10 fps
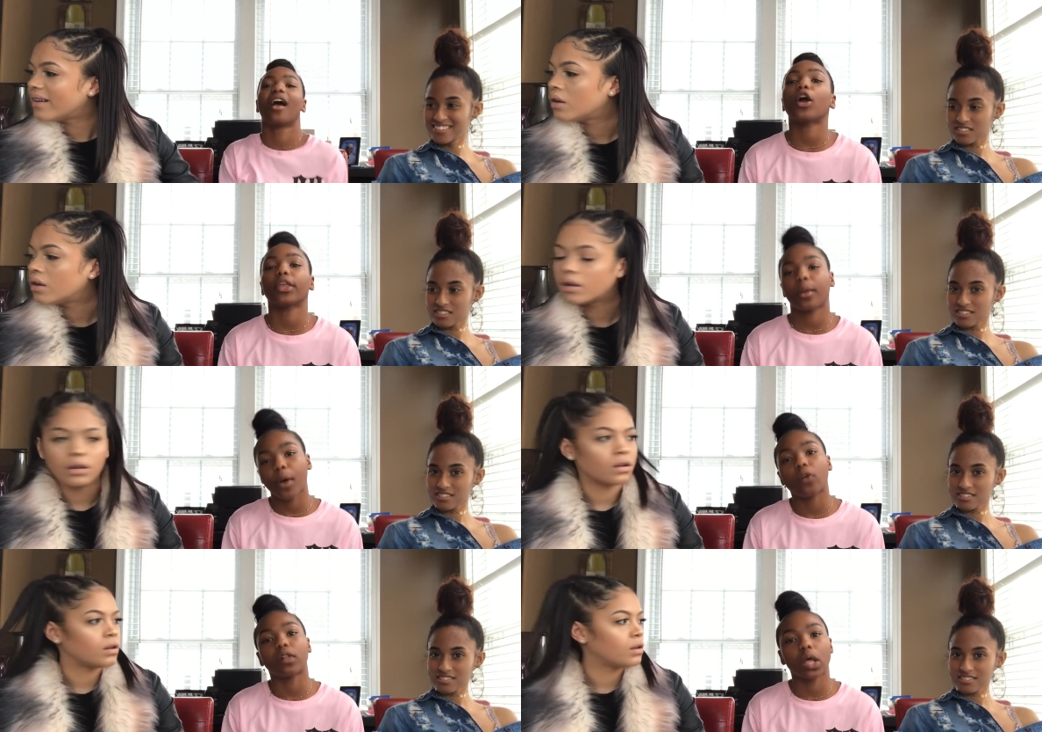Speaker 1: wrong. You're
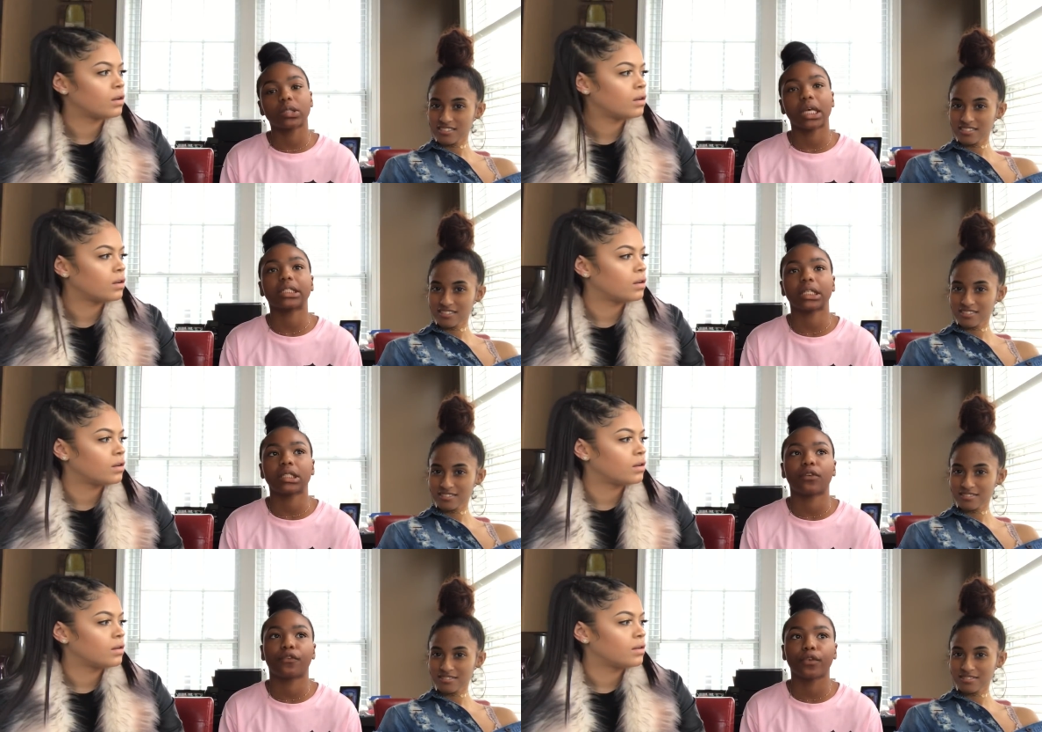both close because
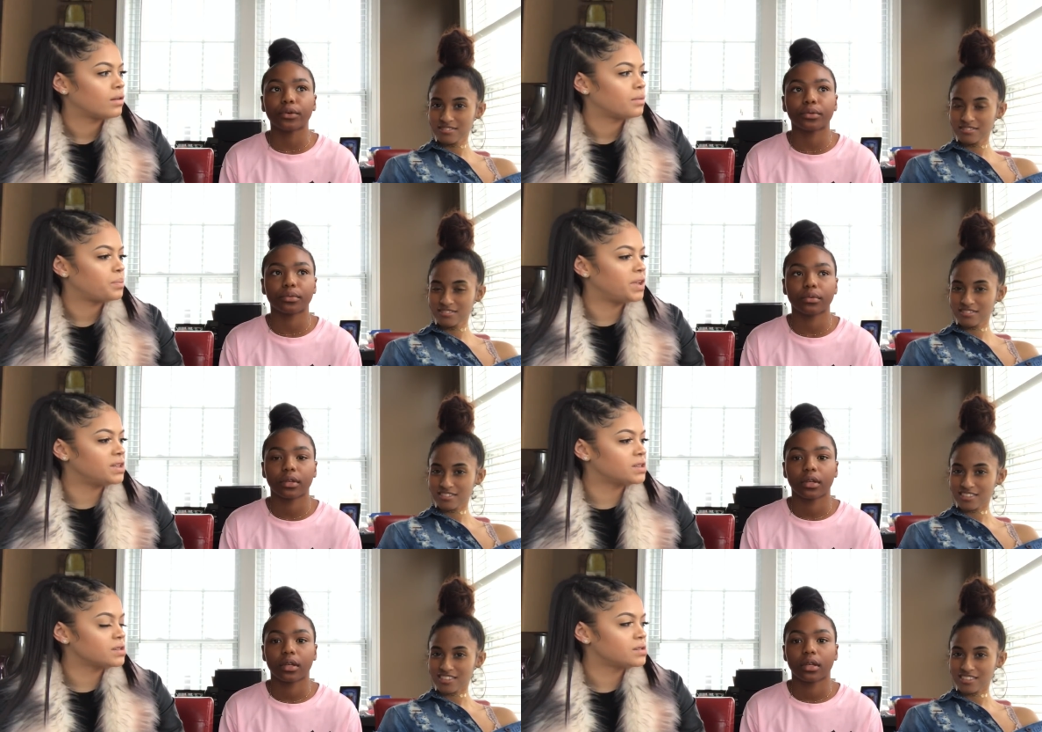it's a fruit.
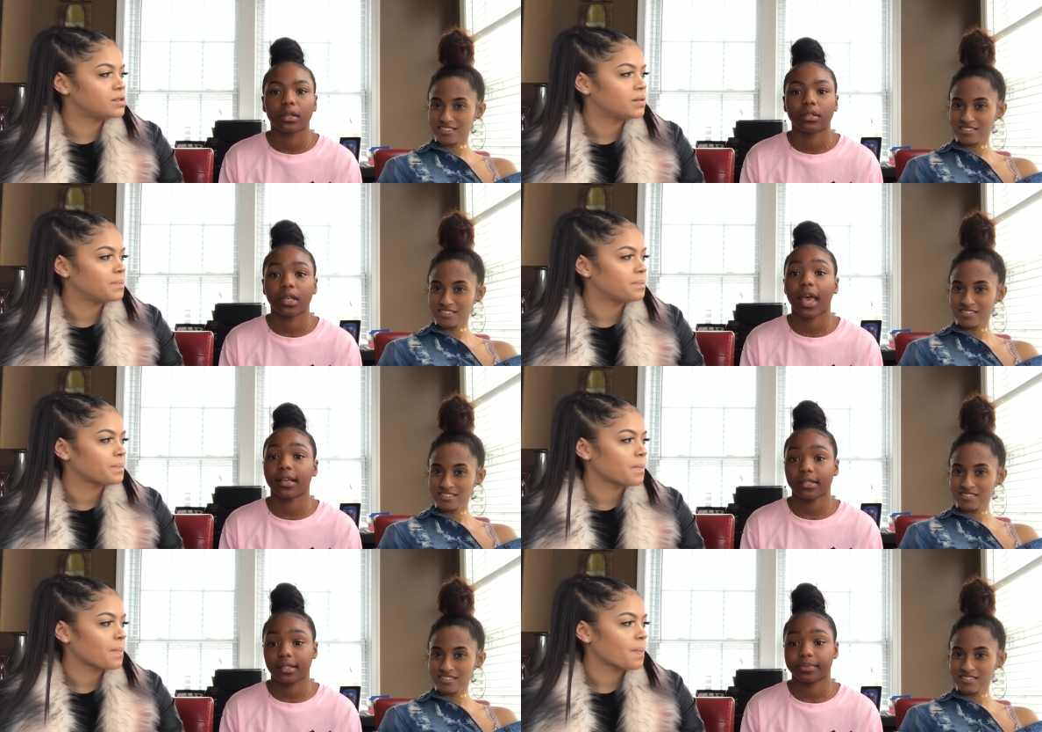Peaches?
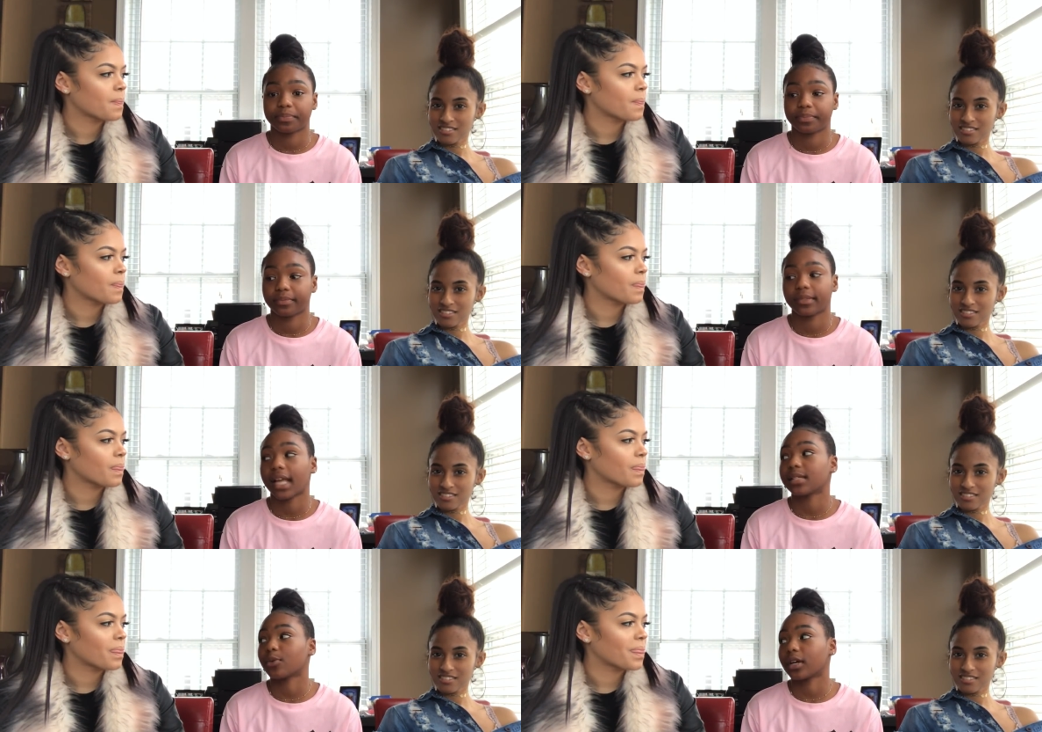Yes.
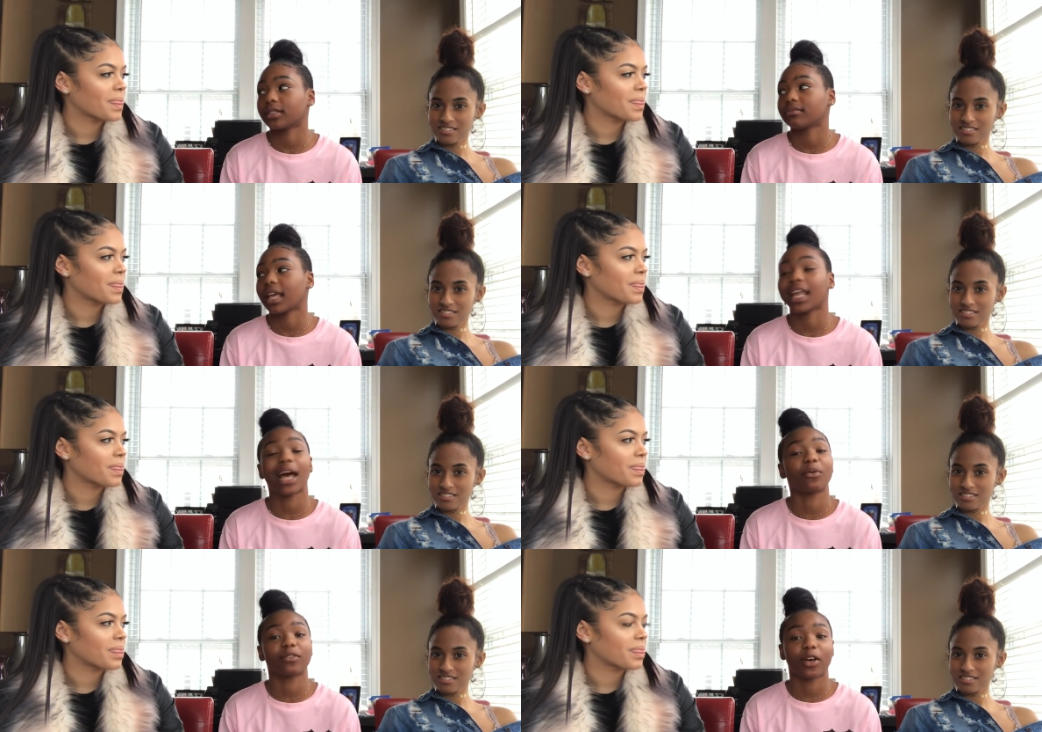That is one. And
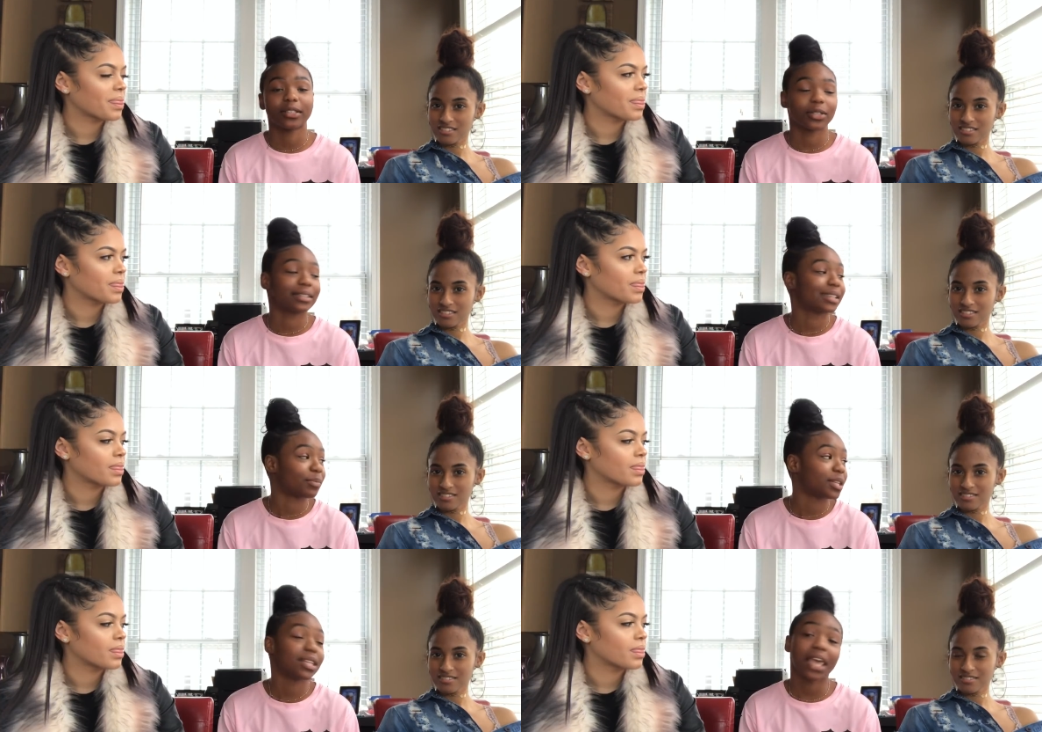I would have also
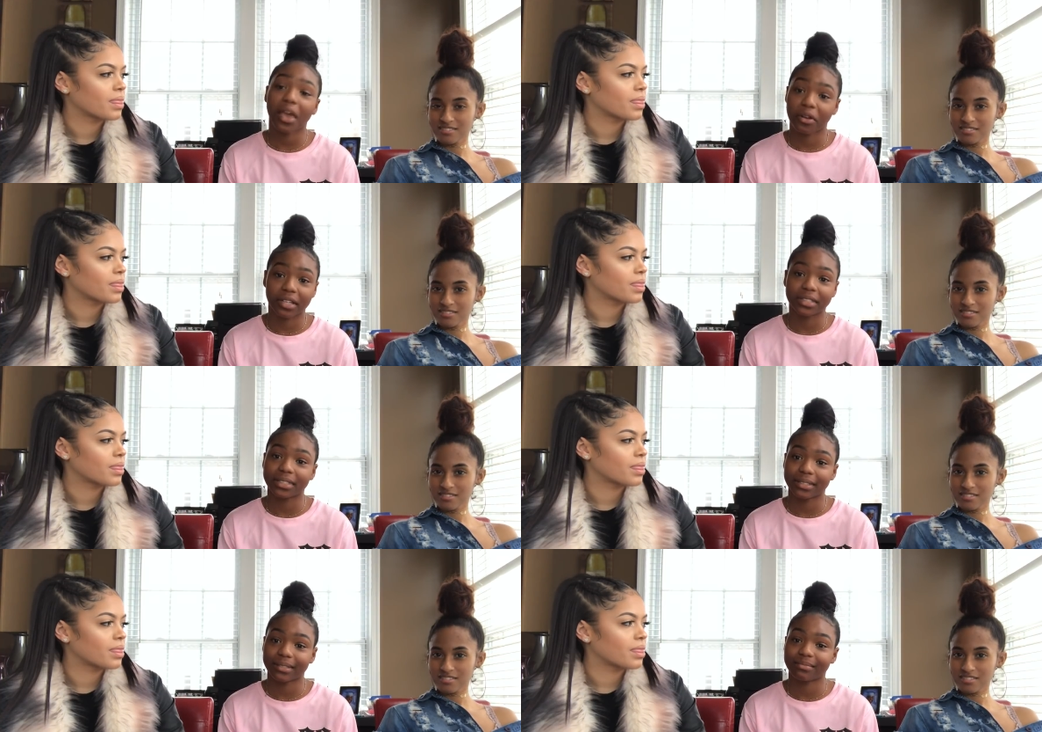accepted
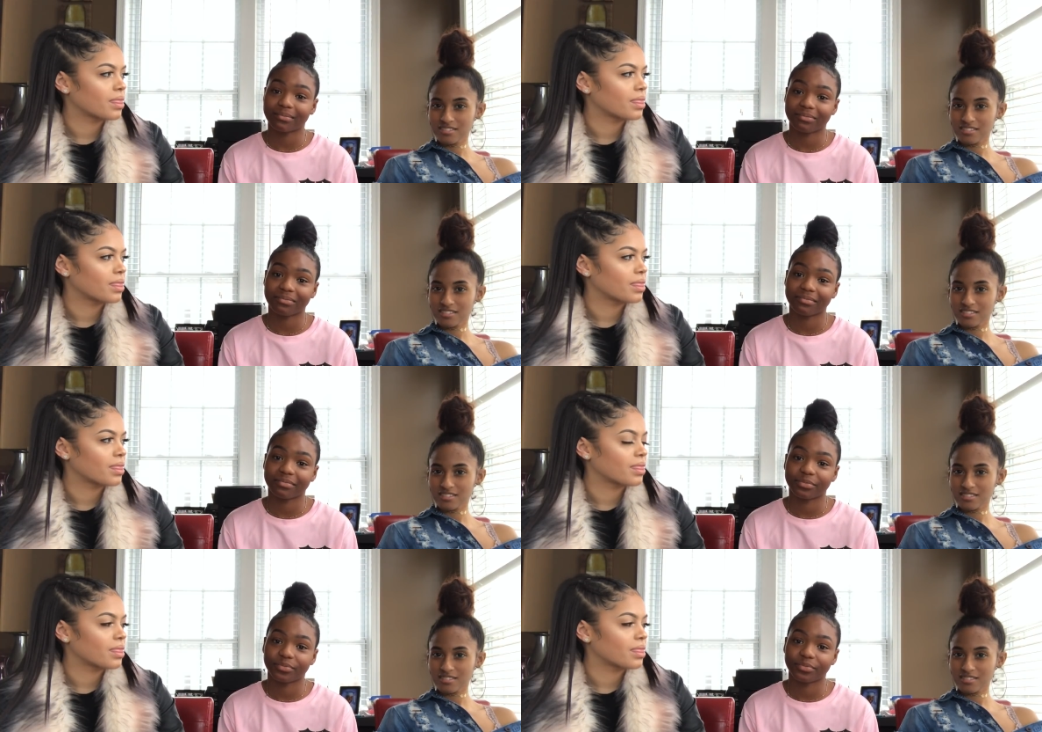carrots. You're allergic to